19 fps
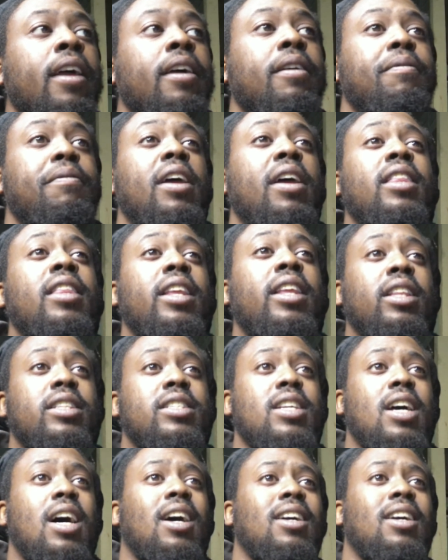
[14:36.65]
Vinland
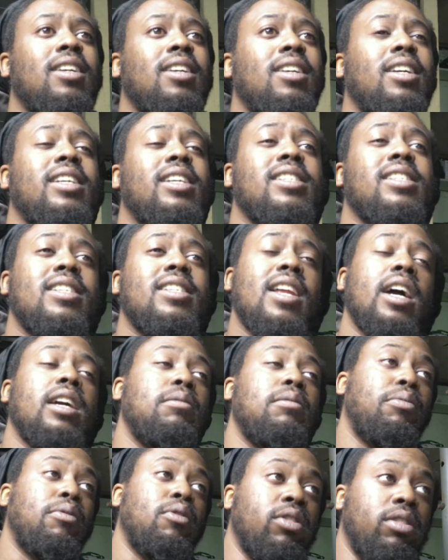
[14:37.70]
Saga is a
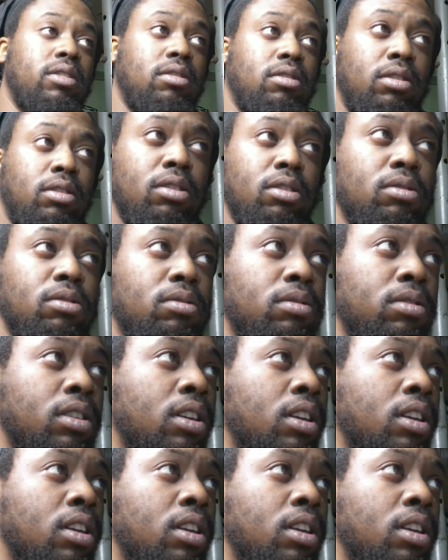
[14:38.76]
9.2.